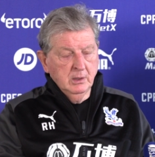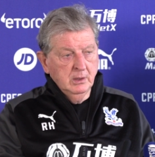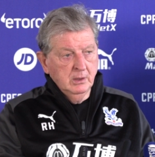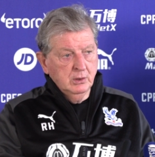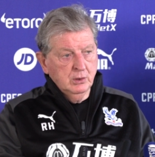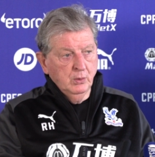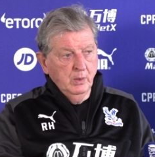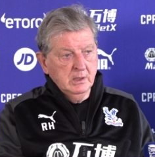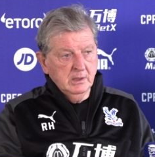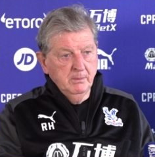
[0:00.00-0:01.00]
than, than
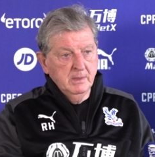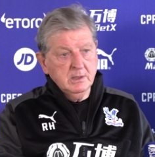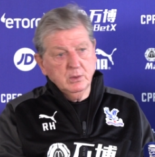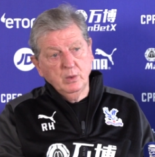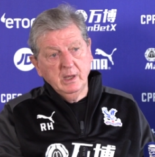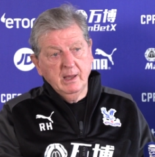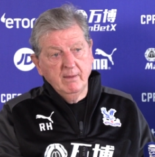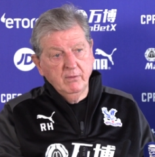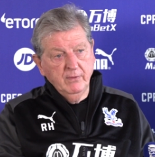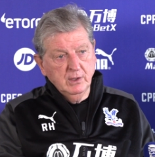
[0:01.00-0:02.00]
two weeks. They missed the
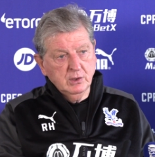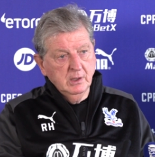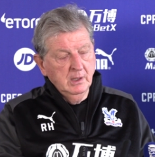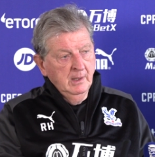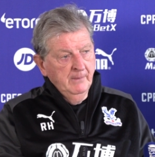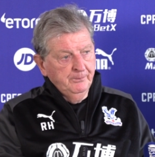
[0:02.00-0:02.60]
weekend fixture.